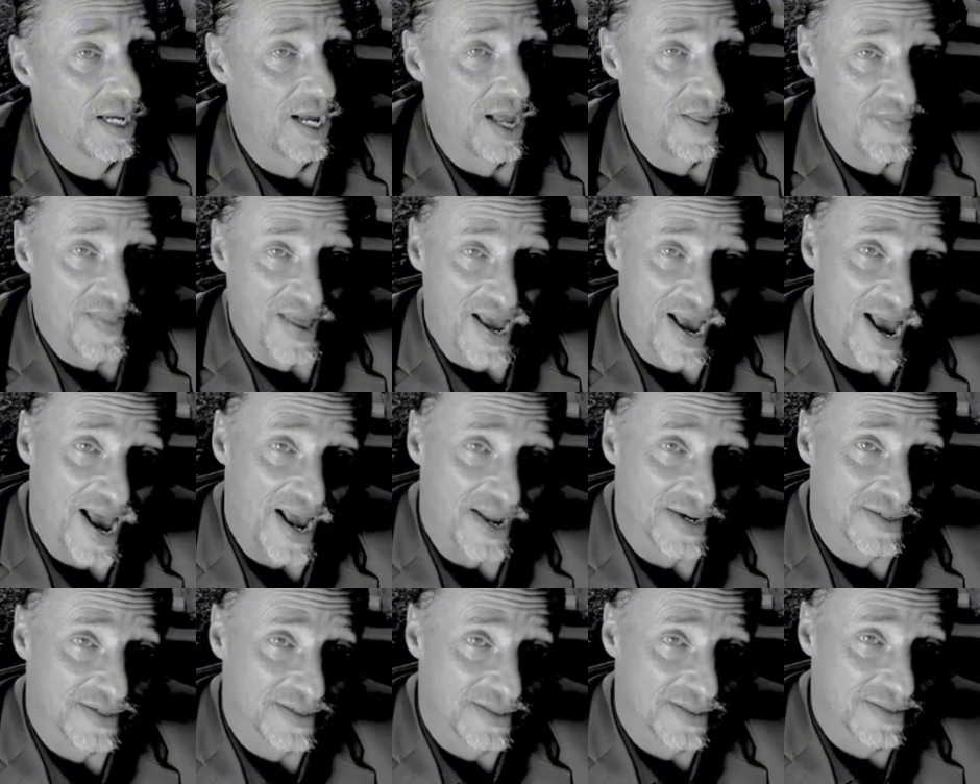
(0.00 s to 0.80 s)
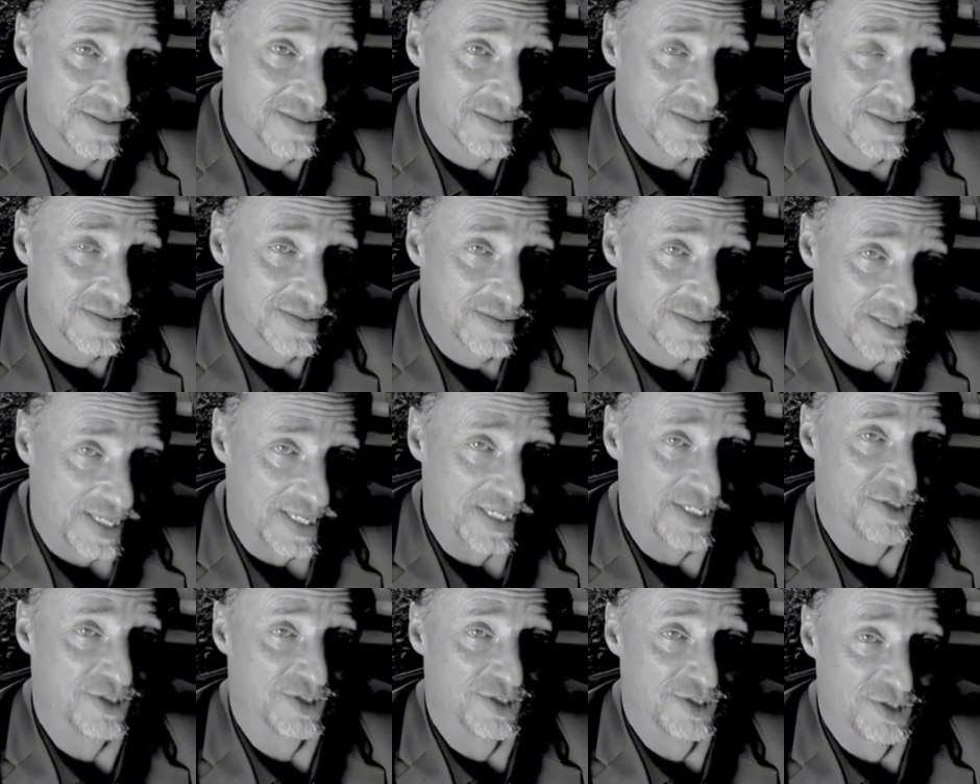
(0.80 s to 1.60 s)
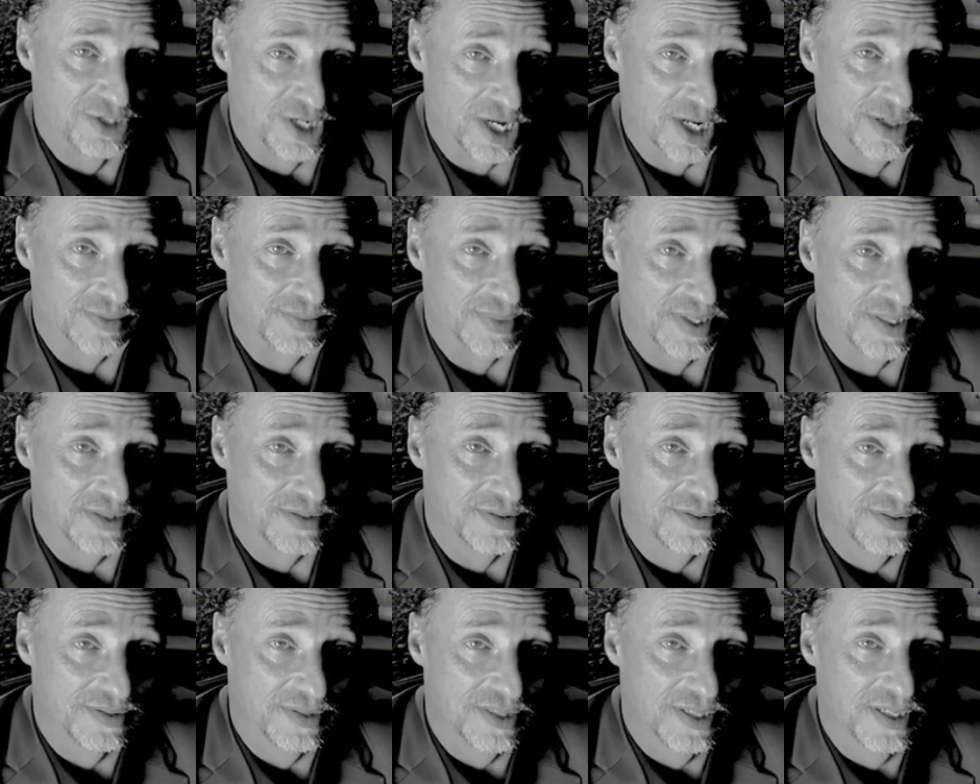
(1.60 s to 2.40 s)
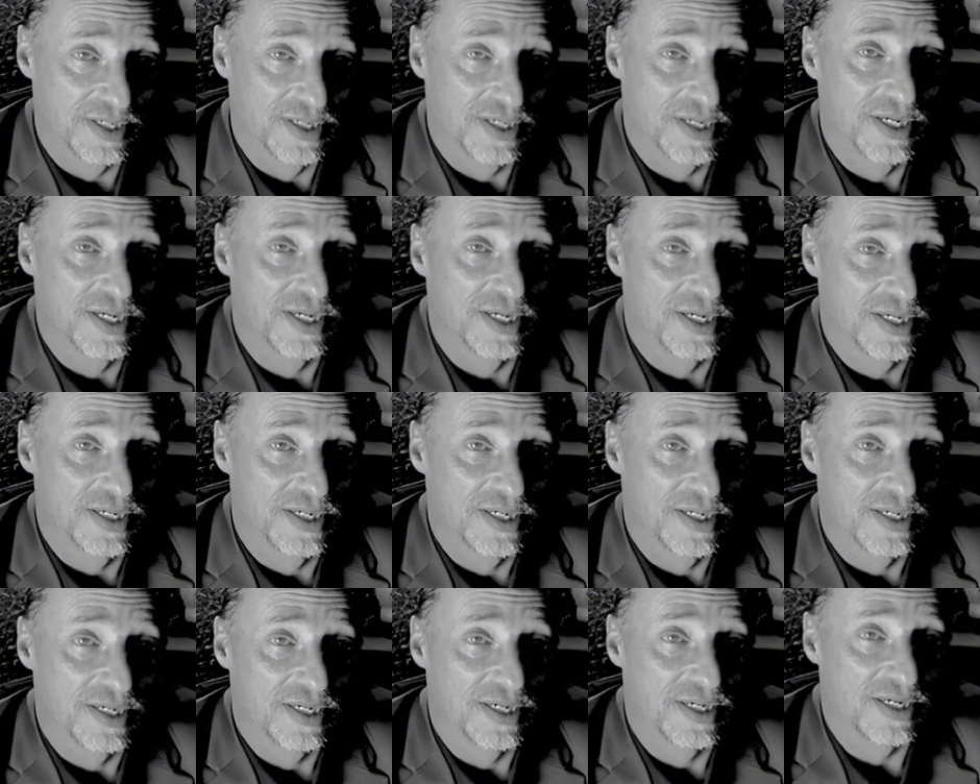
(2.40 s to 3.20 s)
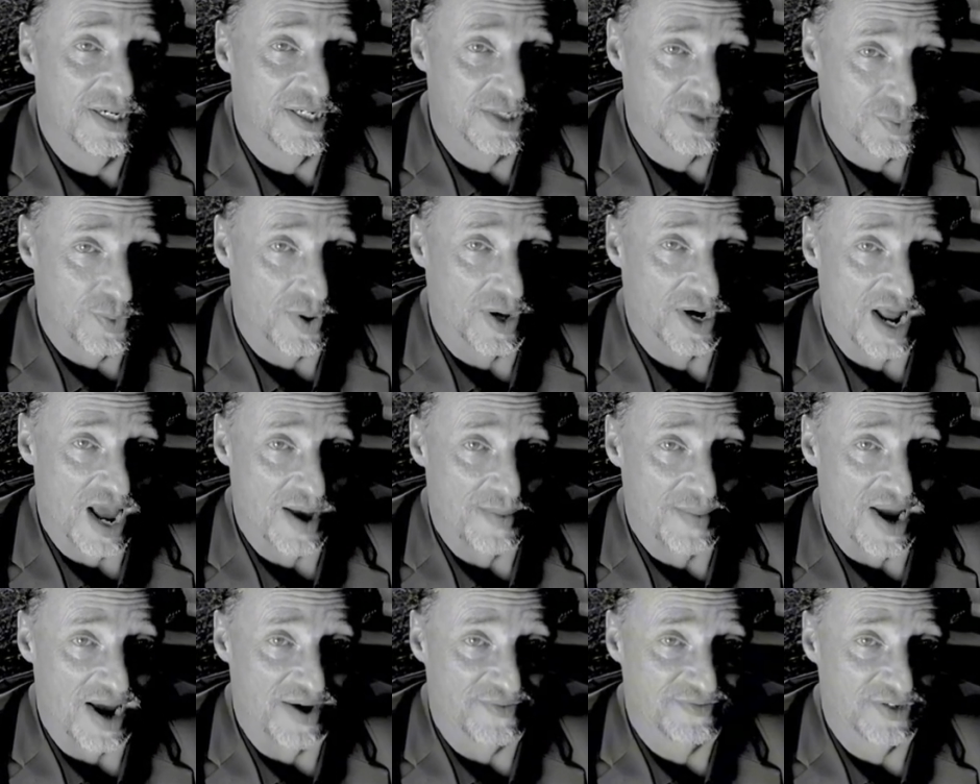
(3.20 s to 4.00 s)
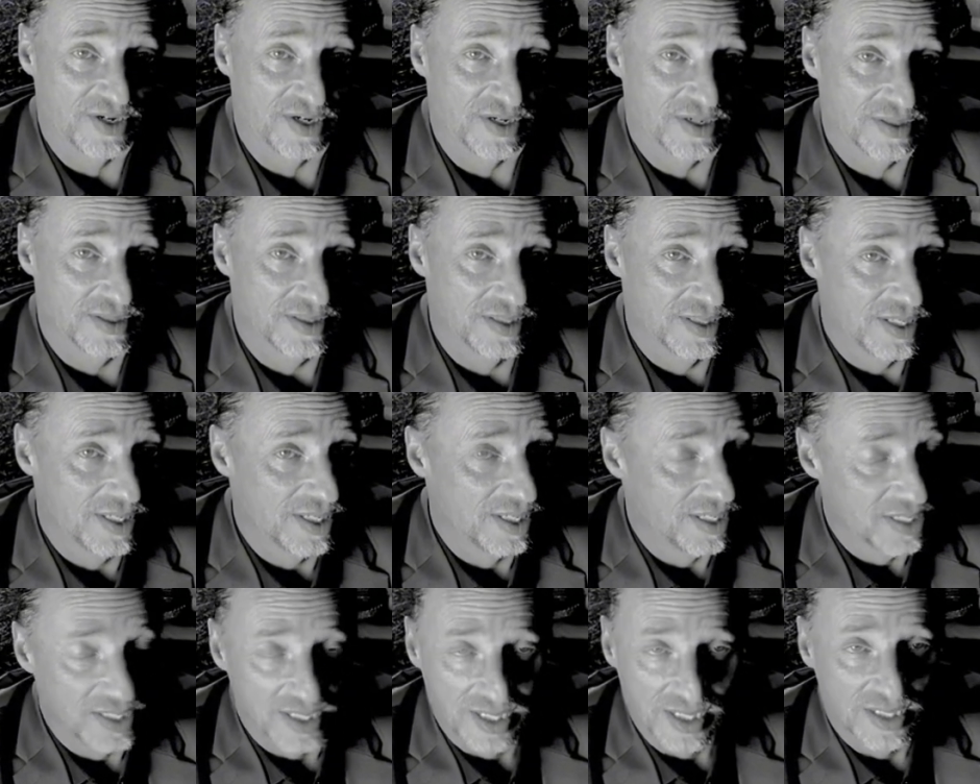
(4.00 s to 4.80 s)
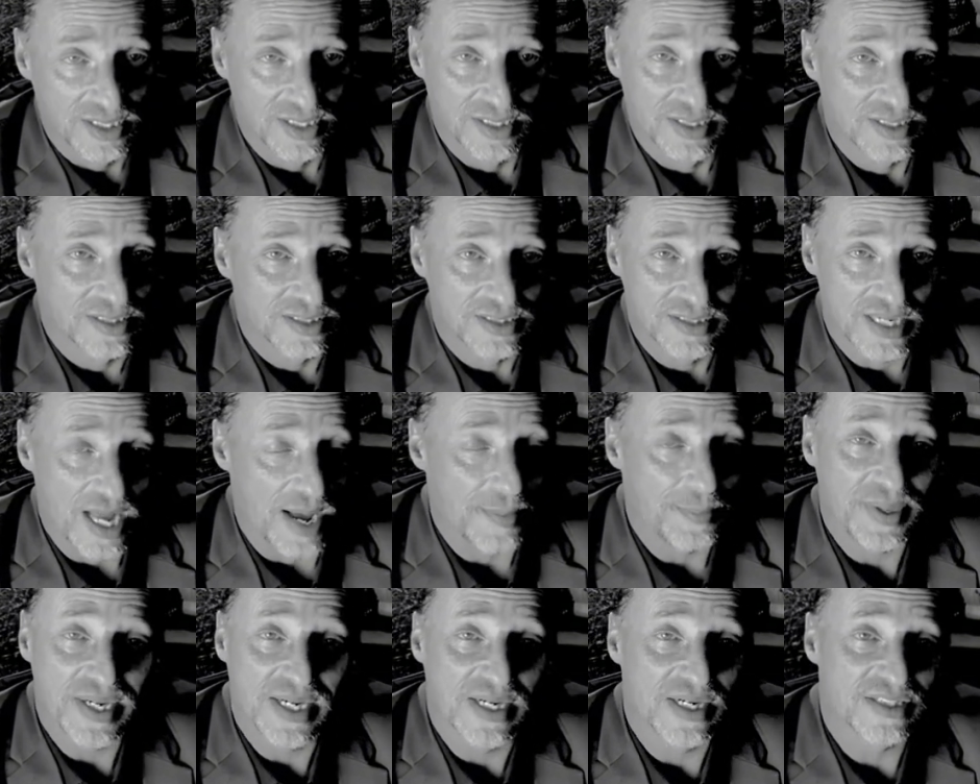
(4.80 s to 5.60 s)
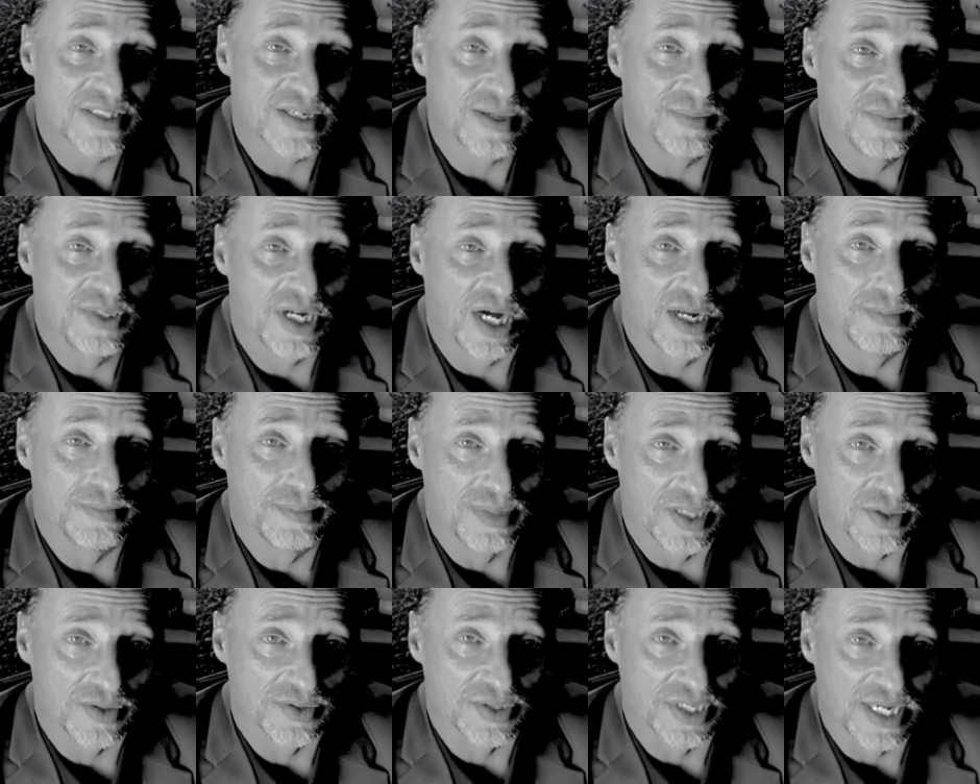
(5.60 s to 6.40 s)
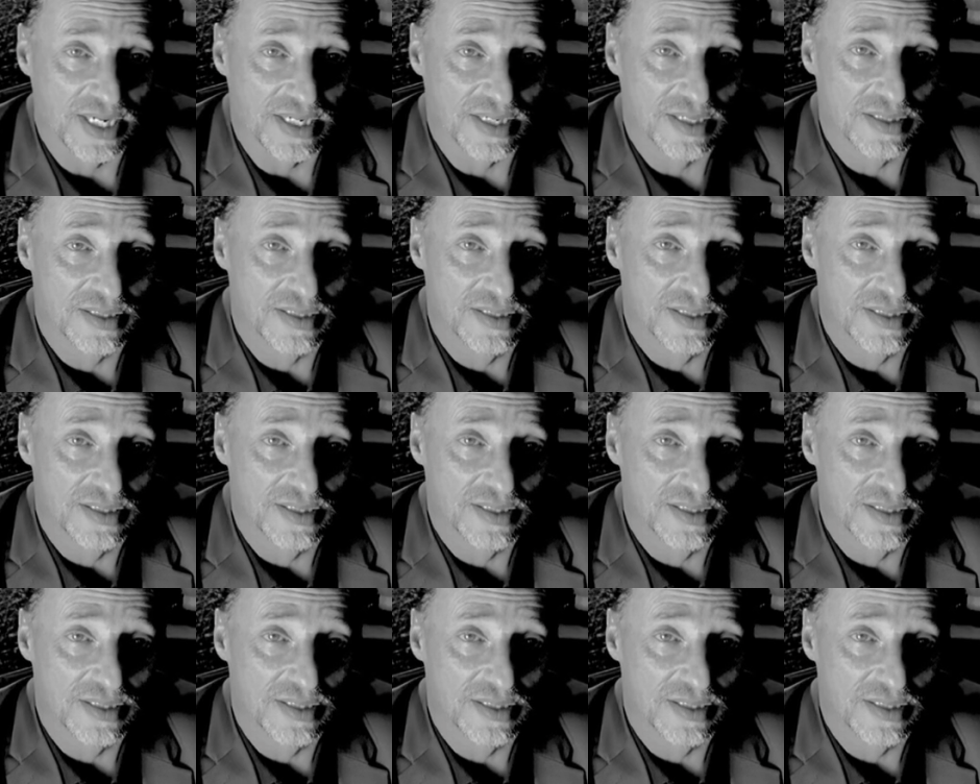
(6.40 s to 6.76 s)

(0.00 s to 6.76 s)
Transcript: And that, ladies and gentlemen, is what I'm after. Not because I'm done building,